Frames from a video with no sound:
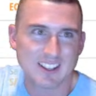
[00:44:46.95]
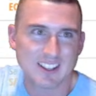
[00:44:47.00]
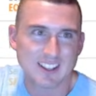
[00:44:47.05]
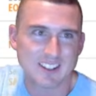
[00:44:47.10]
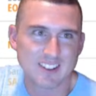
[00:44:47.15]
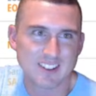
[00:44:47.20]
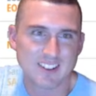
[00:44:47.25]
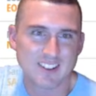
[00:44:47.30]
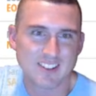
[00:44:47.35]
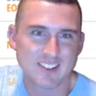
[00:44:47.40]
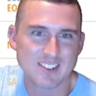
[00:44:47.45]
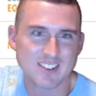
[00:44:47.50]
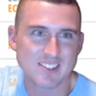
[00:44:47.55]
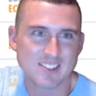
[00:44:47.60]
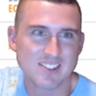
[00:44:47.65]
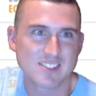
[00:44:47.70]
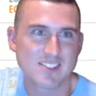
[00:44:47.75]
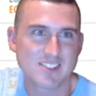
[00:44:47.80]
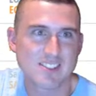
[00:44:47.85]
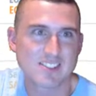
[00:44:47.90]

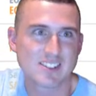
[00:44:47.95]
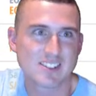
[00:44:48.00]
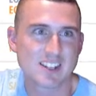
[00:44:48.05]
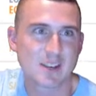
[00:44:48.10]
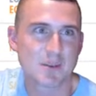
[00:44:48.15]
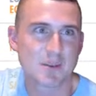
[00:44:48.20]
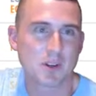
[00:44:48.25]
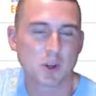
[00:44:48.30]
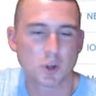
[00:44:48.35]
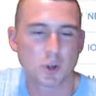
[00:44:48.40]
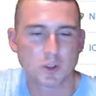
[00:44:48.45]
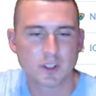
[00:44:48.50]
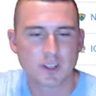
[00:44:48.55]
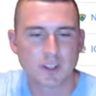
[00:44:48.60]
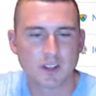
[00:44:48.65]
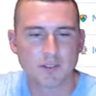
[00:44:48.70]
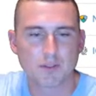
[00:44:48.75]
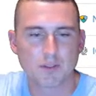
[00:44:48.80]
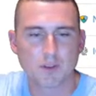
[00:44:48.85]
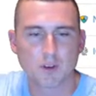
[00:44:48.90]
Because I've been holding
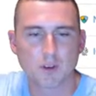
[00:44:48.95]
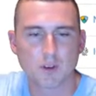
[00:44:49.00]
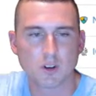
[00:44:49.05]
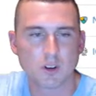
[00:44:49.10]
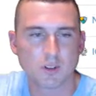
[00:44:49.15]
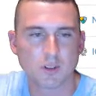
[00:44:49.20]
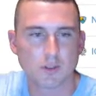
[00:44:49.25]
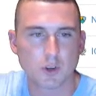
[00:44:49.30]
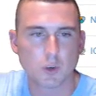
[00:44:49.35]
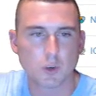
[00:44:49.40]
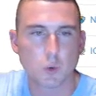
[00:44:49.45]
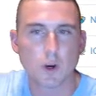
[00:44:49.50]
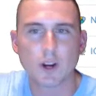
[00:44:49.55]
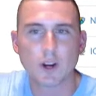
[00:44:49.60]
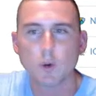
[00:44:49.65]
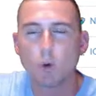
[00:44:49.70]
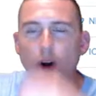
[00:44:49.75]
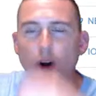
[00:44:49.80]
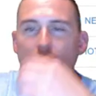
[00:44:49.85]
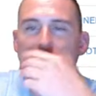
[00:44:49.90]
it for quite a
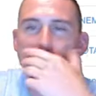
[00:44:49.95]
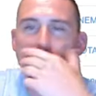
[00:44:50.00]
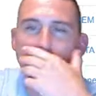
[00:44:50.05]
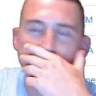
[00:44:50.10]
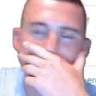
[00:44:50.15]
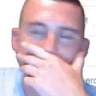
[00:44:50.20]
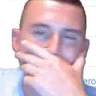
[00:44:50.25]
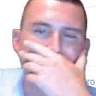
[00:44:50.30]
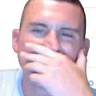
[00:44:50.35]
while.